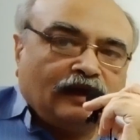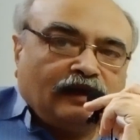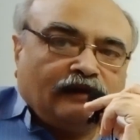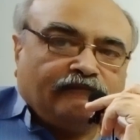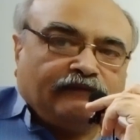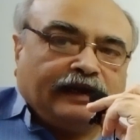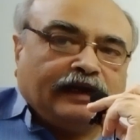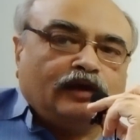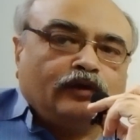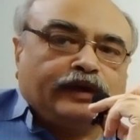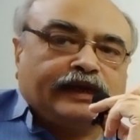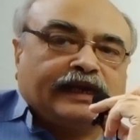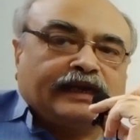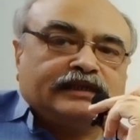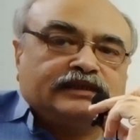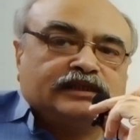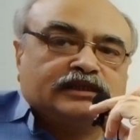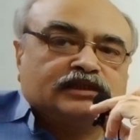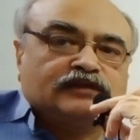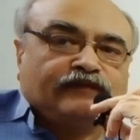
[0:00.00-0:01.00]
Value
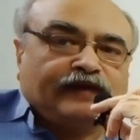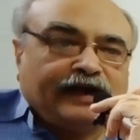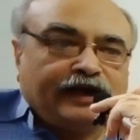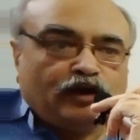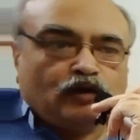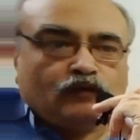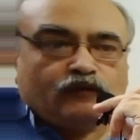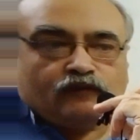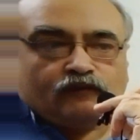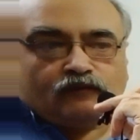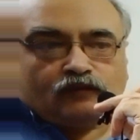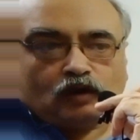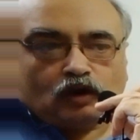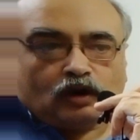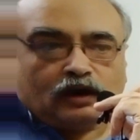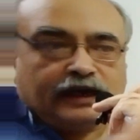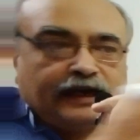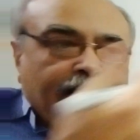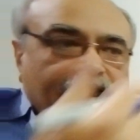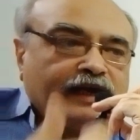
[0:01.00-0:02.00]
analysis, when you
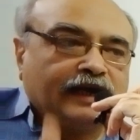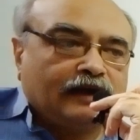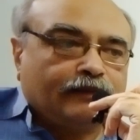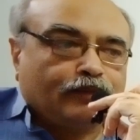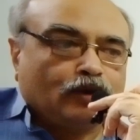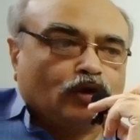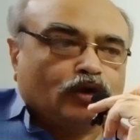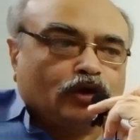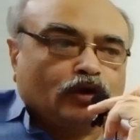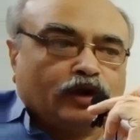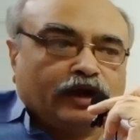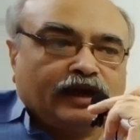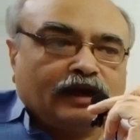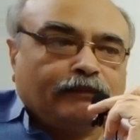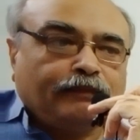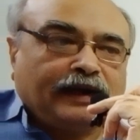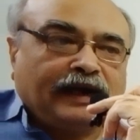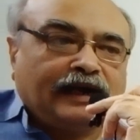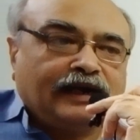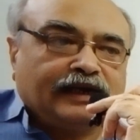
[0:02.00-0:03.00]
already are procuring a
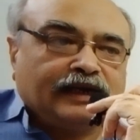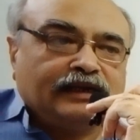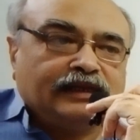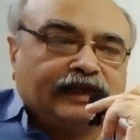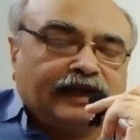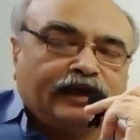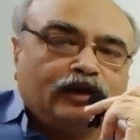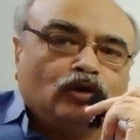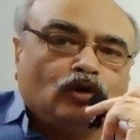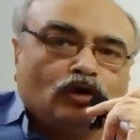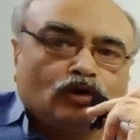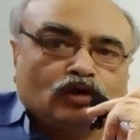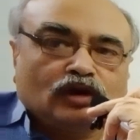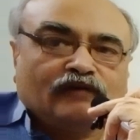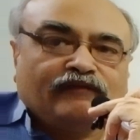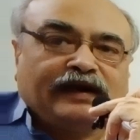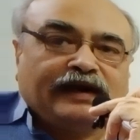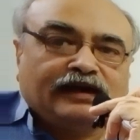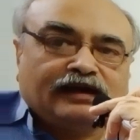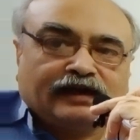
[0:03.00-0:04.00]
part and then you go to the
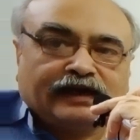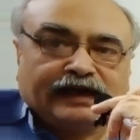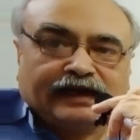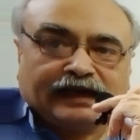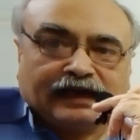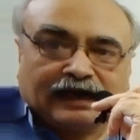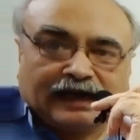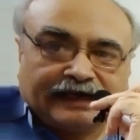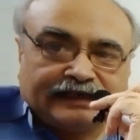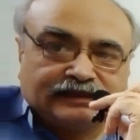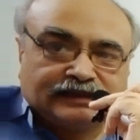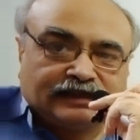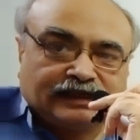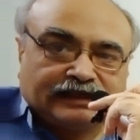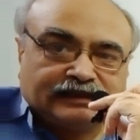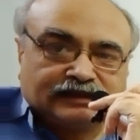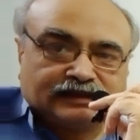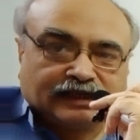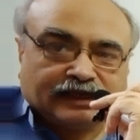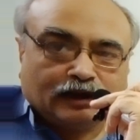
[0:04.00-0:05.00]
vendor and analyze it
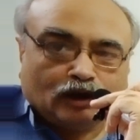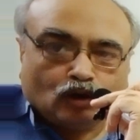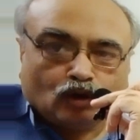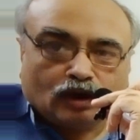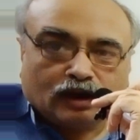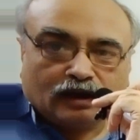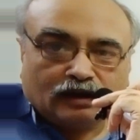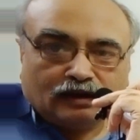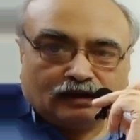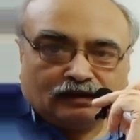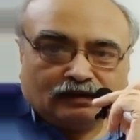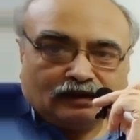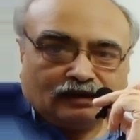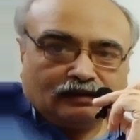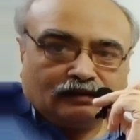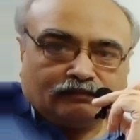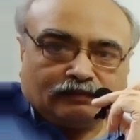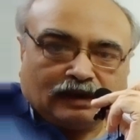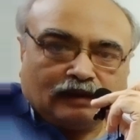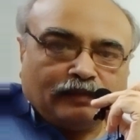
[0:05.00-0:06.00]
and say, look,
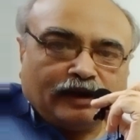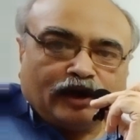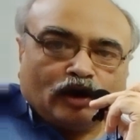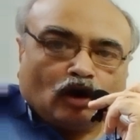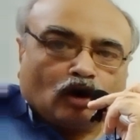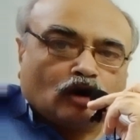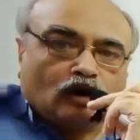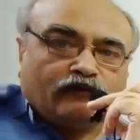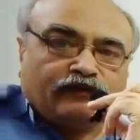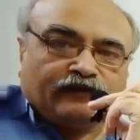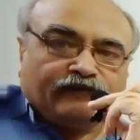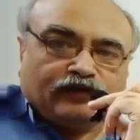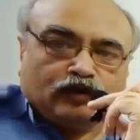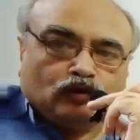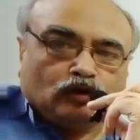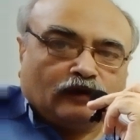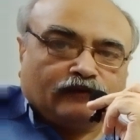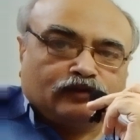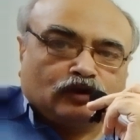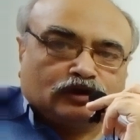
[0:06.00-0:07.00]
maybe knock off a
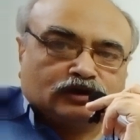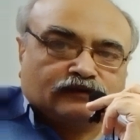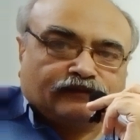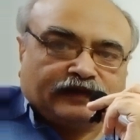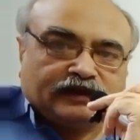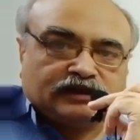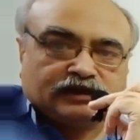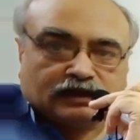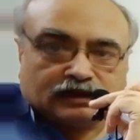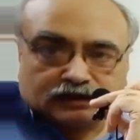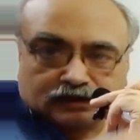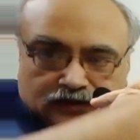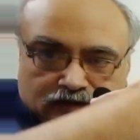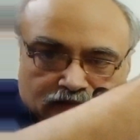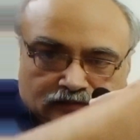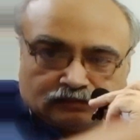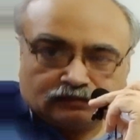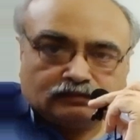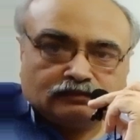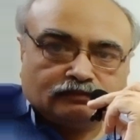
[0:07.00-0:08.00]
few of those features,
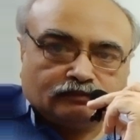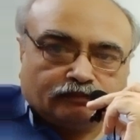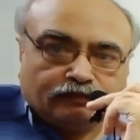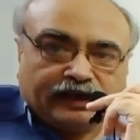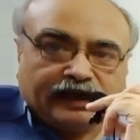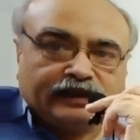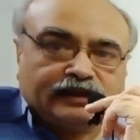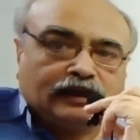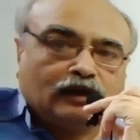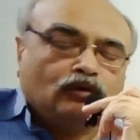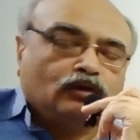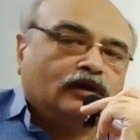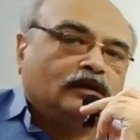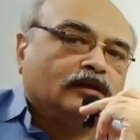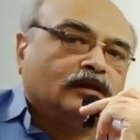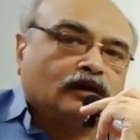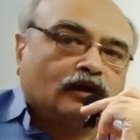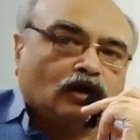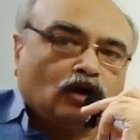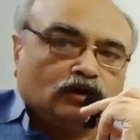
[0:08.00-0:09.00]
bring down
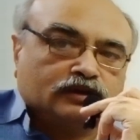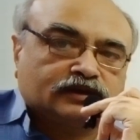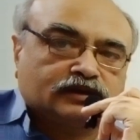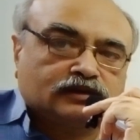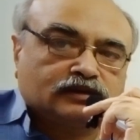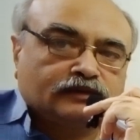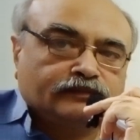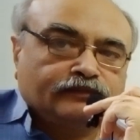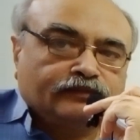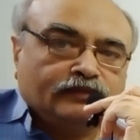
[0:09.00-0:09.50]
the cost.